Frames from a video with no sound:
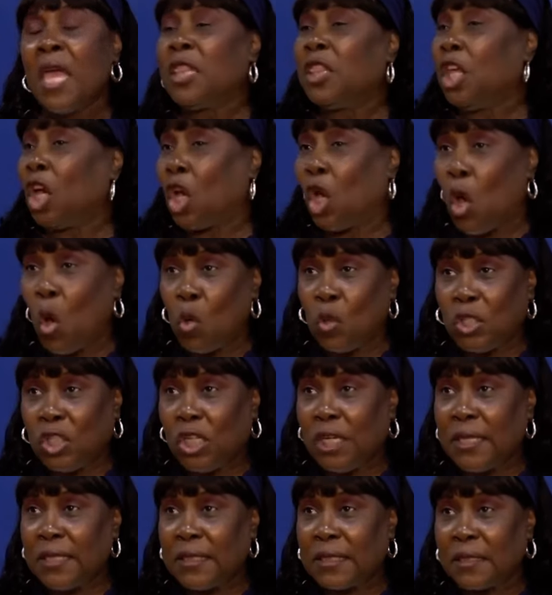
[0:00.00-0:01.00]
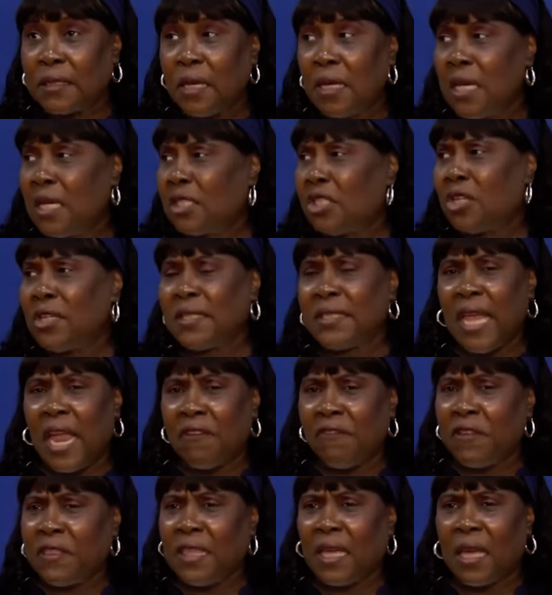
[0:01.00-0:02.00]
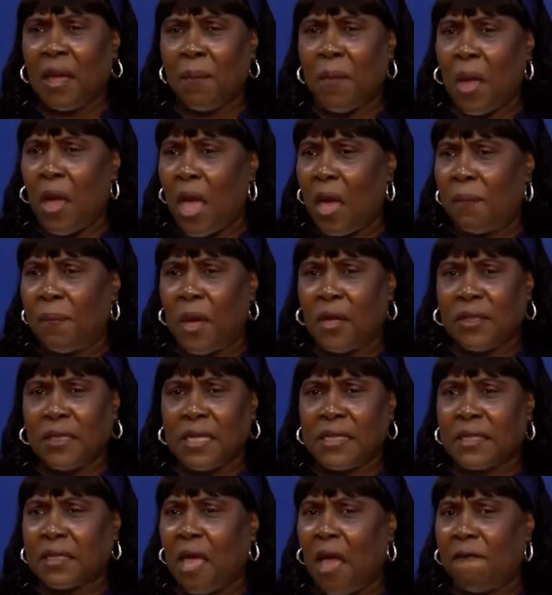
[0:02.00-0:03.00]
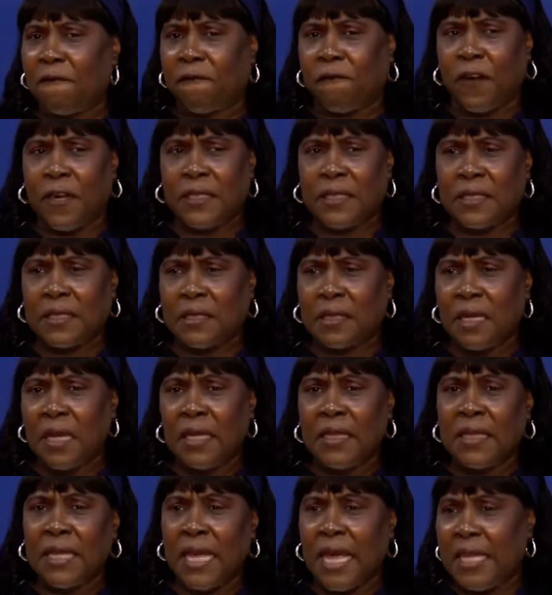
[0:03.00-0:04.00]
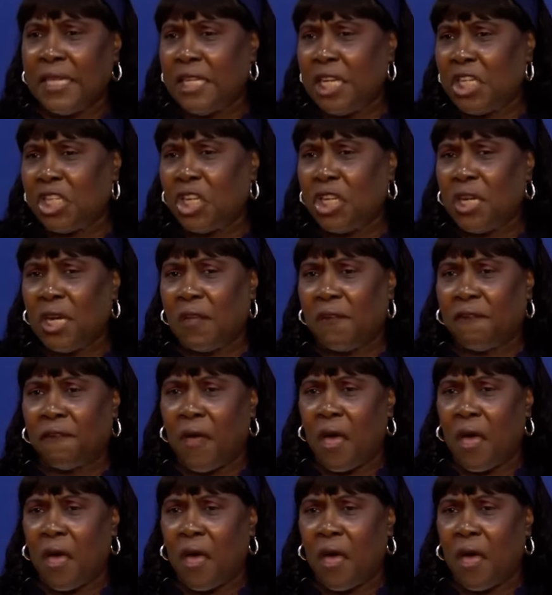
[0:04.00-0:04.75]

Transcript: the coaches, just everything about about this conference the addition of,